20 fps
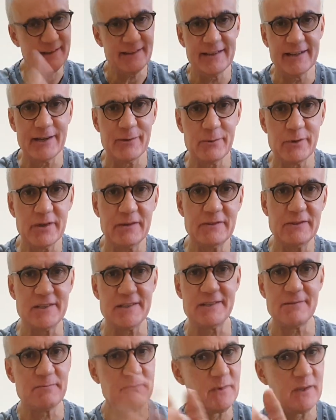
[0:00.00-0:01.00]
you know what,
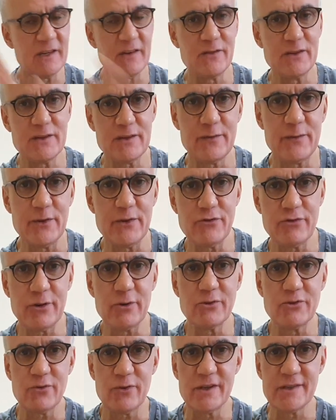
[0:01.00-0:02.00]
just give us a few trick
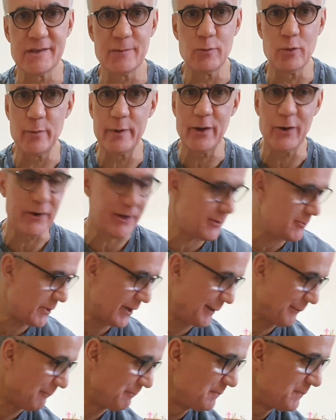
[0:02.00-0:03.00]
or treats and we'll be on our
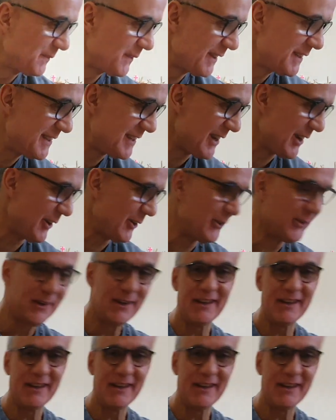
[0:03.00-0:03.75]
way. So,